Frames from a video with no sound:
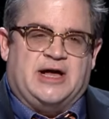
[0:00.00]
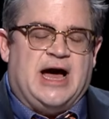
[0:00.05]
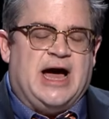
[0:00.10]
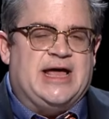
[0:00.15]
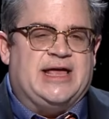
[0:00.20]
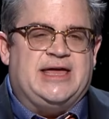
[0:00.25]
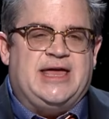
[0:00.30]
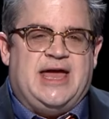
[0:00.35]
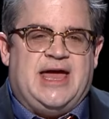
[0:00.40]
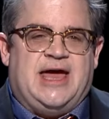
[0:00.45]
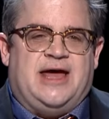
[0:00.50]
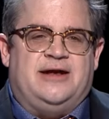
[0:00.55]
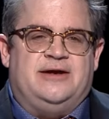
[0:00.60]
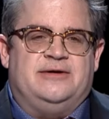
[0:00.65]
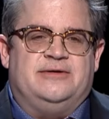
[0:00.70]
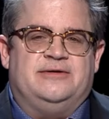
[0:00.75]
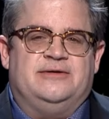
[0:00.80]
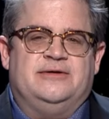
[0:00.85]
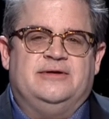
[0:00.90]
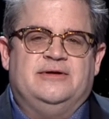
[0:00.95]
I can't.
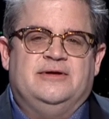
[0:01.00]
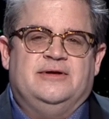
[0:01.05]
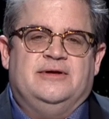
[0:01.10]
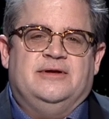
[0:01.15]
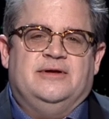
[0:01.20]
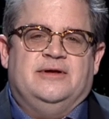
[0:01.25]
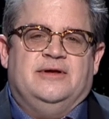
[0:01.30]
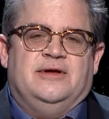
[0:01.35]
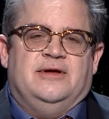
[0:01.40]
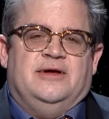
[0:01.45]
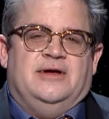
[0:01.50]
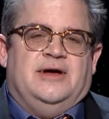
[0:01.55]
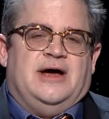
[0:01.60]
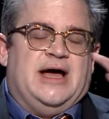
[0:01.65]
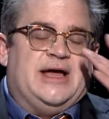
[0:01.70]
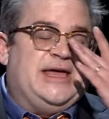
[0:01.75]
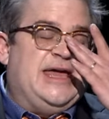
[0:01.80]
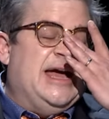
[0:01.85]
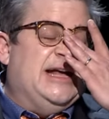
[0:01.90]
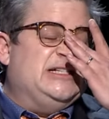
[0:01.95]

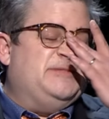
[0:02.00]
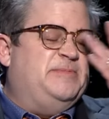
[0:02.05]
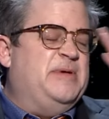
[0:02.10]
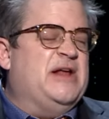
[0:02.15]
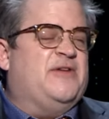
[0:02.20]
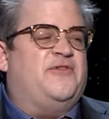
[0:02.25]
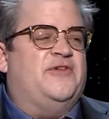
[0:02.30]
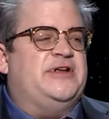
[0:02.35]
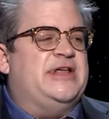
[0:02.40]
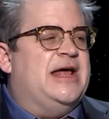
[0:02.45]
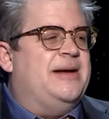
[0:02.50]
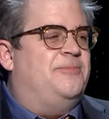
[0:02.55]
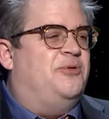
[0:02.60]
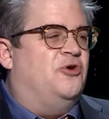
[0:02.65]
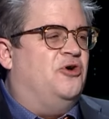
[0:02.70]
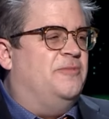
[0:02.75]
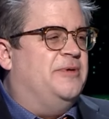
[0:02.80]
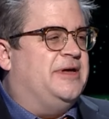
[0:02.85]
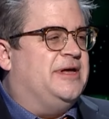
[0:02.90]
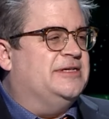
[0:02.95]
I can't speak for
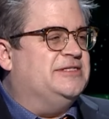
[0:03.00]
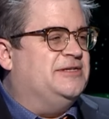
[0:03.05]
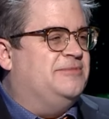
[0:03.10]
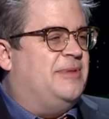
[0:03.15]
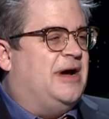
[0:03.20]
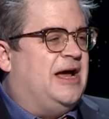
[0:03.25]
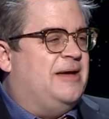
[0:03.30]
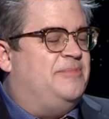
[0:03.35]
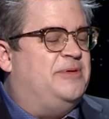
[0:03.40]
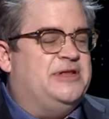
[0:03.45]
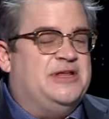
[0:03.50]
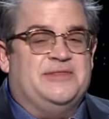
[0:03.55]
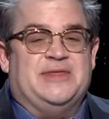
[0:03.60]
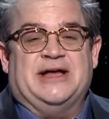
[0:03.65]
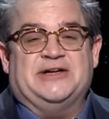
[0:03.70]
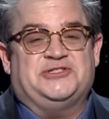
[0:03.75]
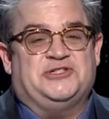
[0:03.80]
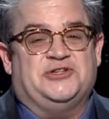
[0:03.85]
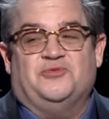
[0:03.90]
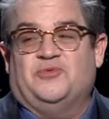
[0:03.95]
Deadpool because, in my opinion,
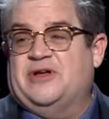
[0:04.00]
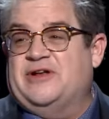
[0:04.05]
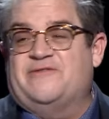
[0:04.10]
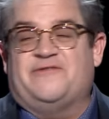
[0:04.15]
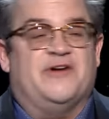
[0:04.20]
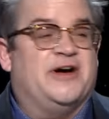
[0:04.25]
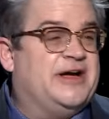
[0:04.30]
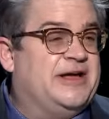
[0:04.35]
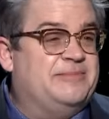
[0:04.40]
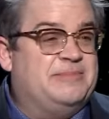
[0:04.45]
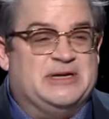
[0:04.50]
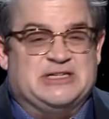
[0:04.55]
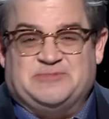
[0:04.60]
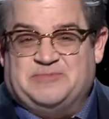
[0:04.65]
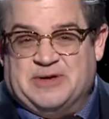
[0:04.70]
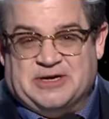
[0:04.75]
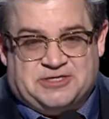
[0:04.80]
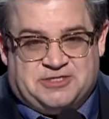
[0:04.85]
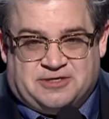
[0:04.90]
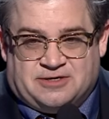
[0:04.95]
that should win fucking Best
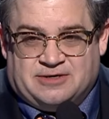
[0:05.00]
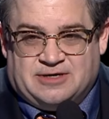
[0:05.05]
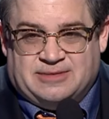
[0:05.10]
Picture.